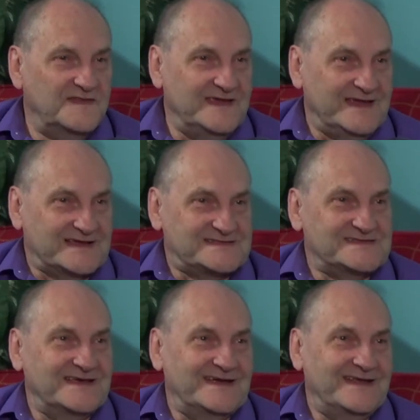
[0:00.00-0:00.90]

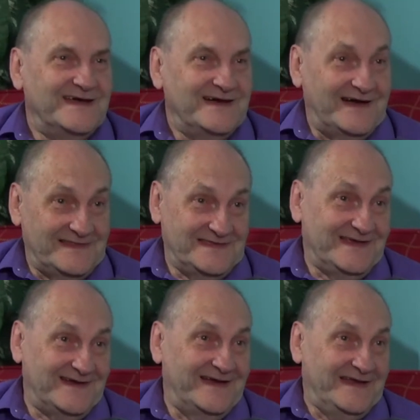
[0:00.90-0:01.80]
things that I
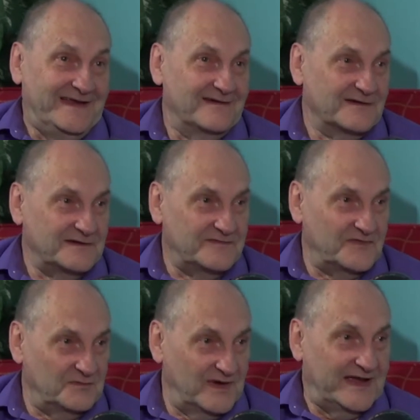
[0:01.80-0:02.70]
think I inherited
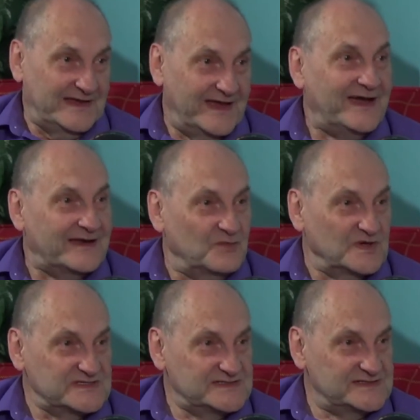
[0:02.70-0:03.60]
from my dad
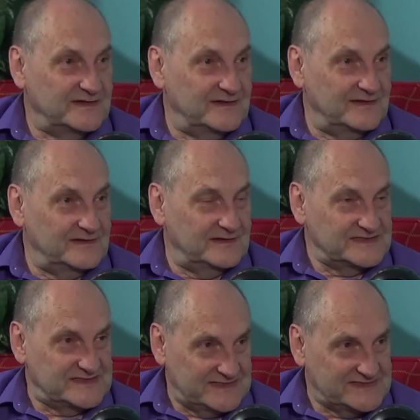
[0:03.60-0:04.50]
was the
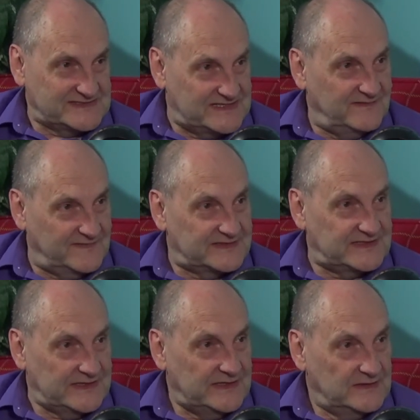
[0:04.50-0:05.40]

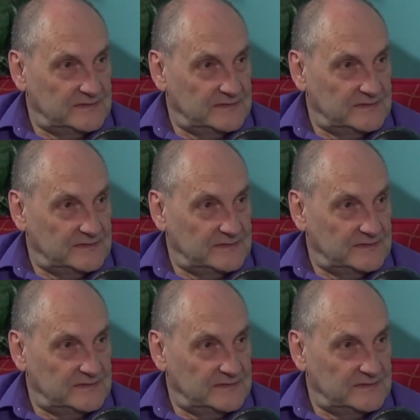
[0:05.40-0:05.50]
sensitivity